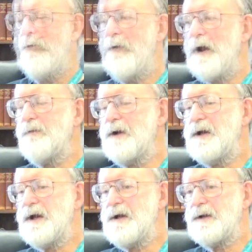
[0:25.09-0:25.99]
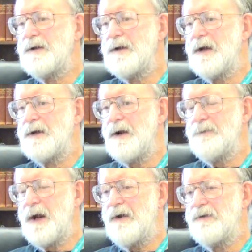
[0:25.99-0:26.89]
Well, we didn't uh,
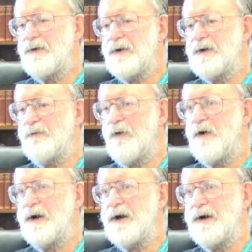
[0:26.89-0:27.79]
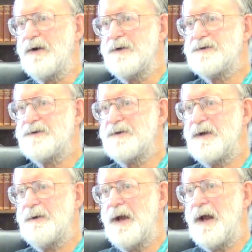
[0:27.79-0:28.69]
come down during the war years,
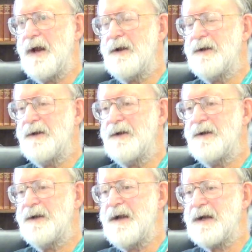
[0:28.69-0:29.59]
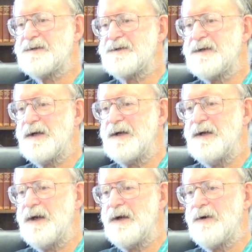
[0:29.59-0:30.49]
and the next
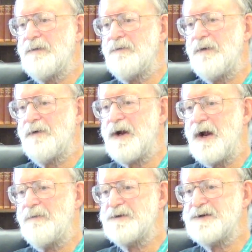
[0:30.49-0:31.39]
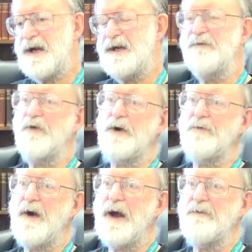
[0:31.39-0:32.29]
year we were down was
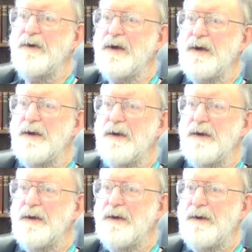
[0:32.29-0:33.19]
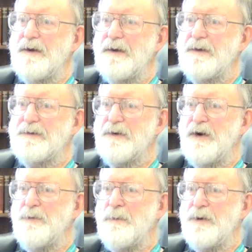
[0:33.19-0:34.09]
1945. Okay. So I
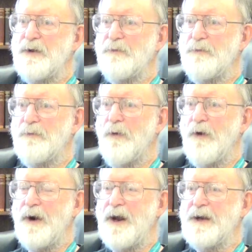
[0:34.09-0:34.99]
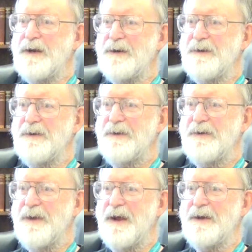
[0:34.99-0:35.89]
remember the war ending
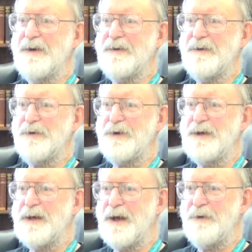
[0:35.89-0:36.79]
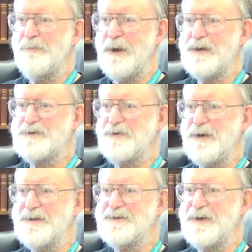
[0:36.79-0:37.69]
then and looking down Main
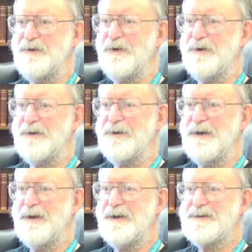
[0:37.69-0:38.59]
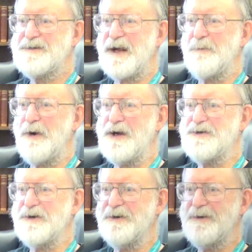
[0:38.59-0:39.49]
Street and seeing all the
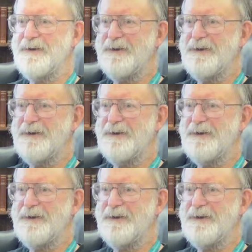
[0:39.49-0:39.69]
celebration.